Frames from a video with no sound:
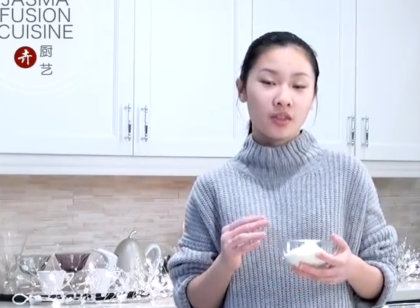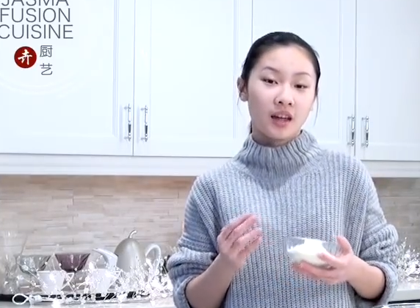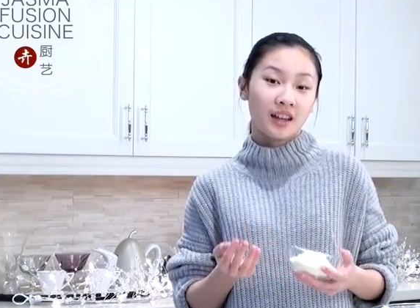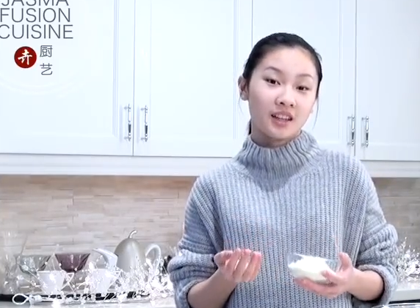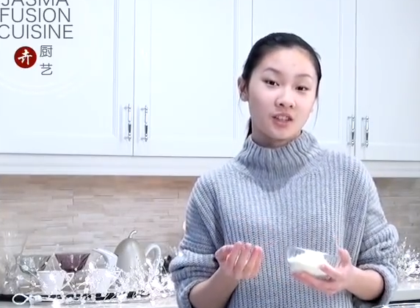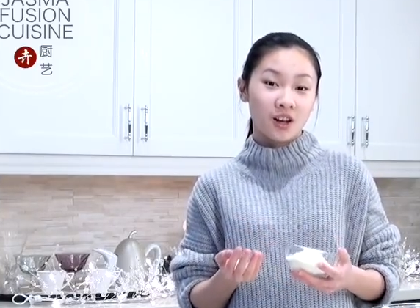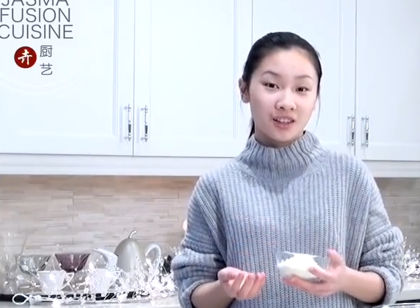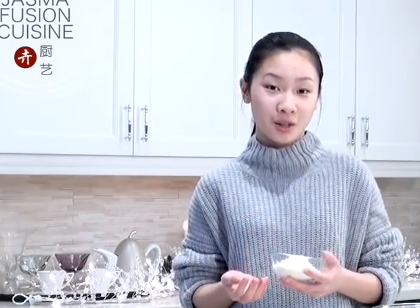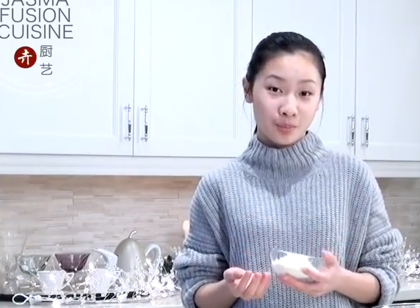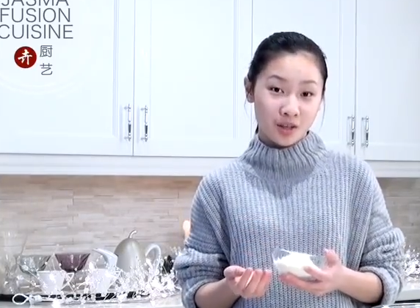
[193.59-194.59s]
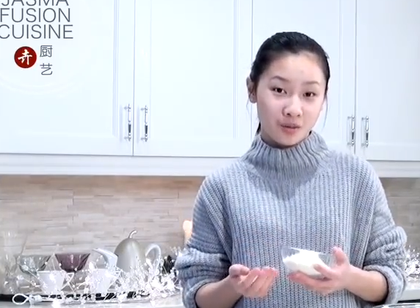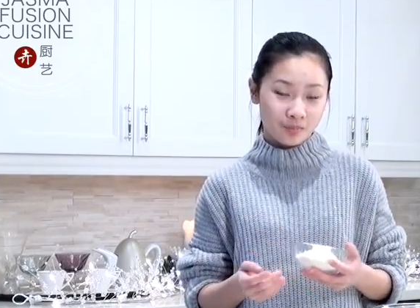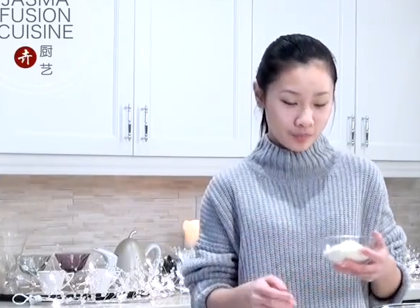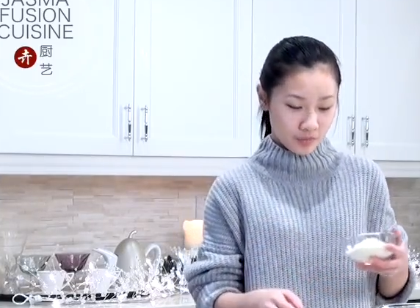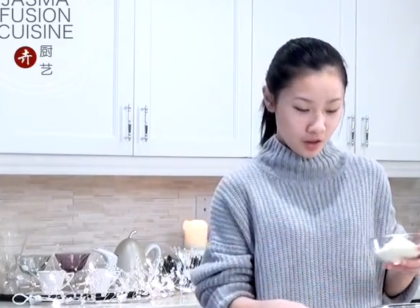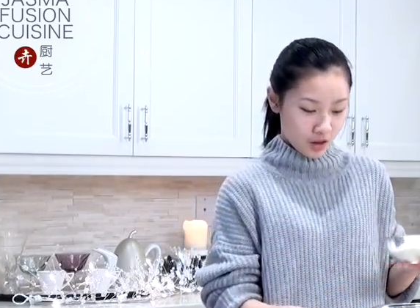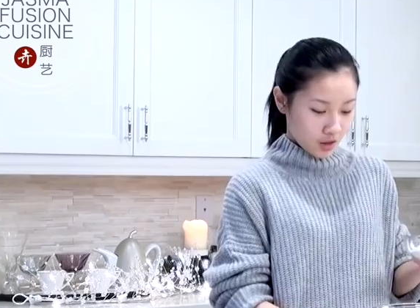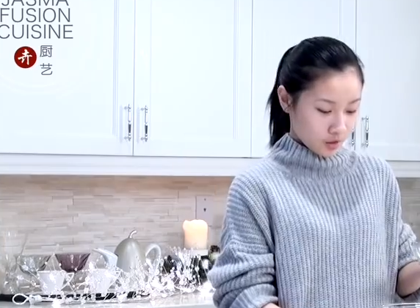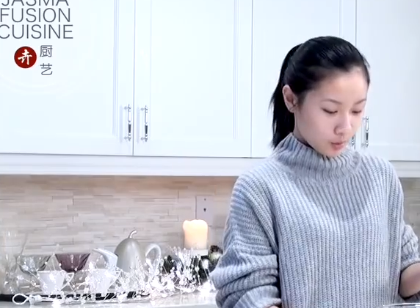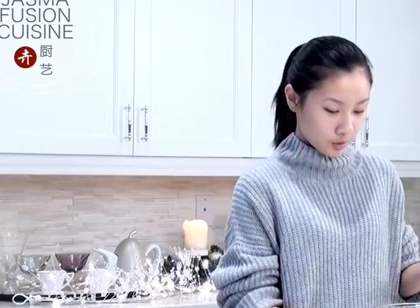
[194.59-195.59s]
and it's not lumpy.
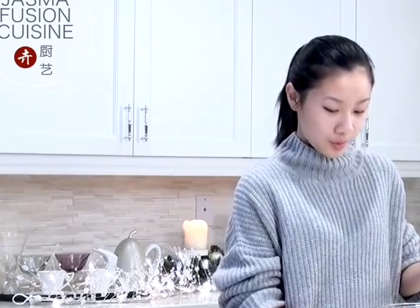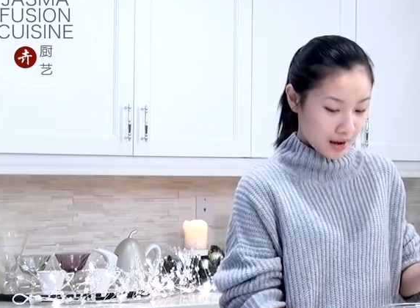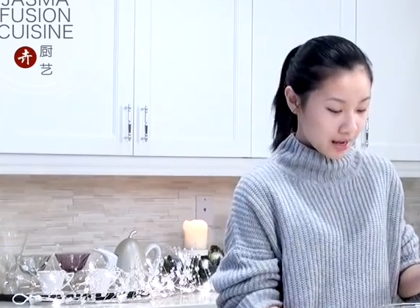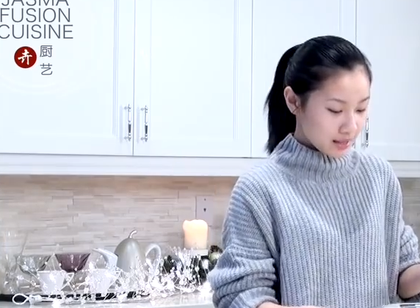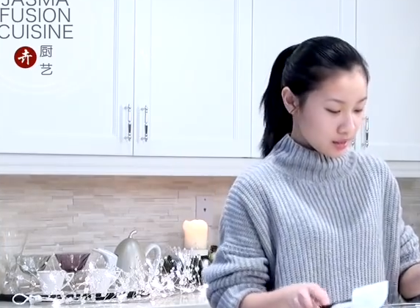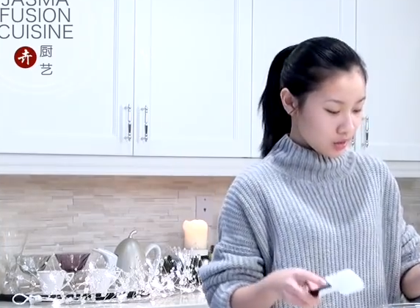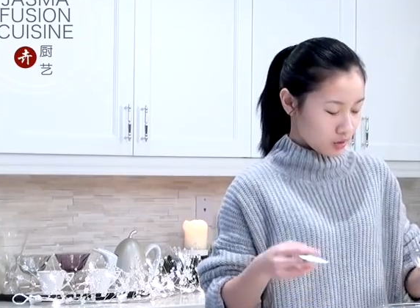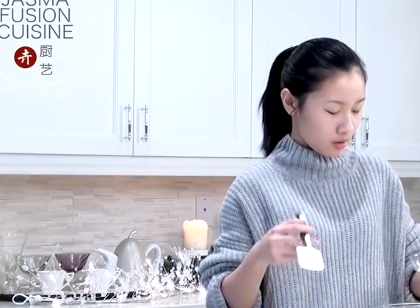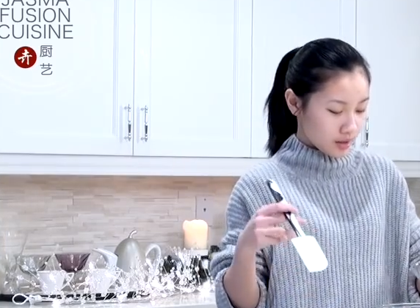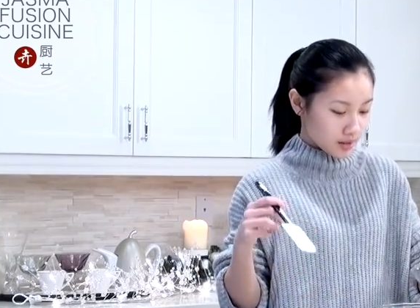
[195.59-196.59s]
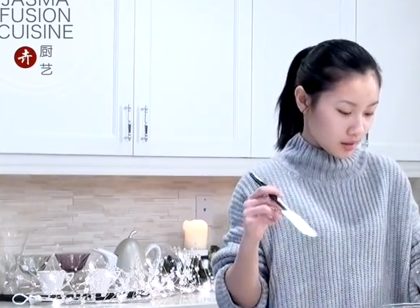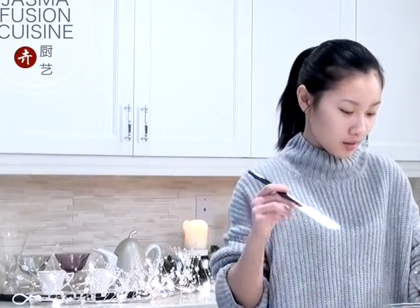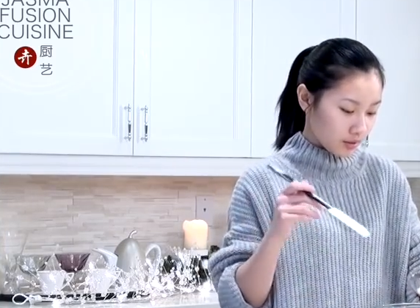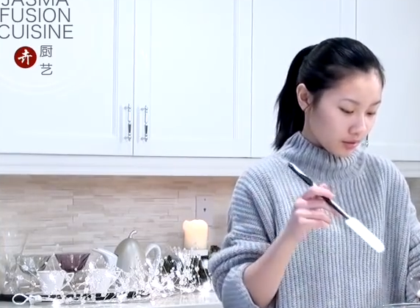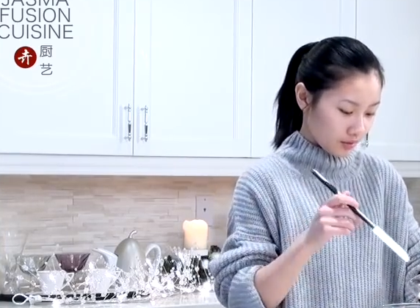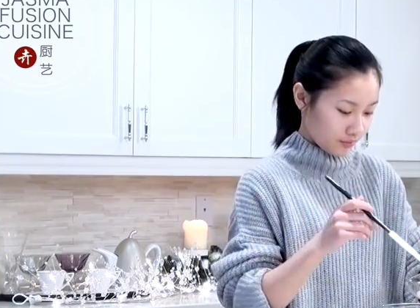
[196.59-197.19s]
So I'm going to pass this through a sieve.